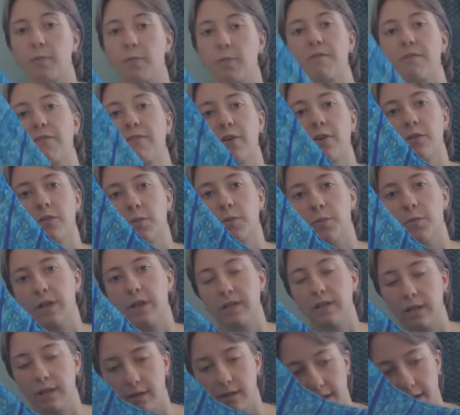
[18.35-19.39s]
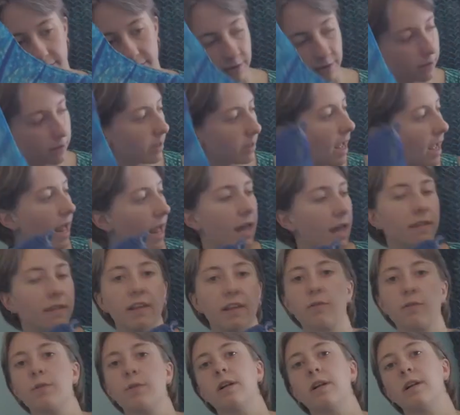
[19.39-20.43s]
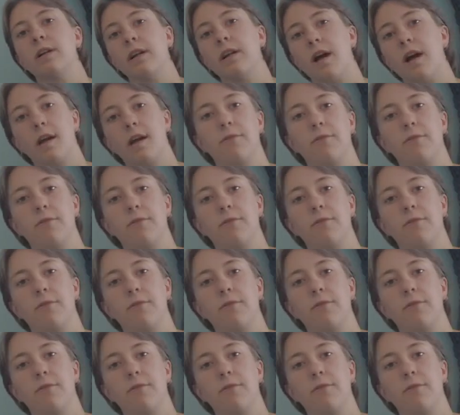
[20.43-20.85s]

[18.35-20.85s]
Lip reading: It was my first mermaid tail ever, and this one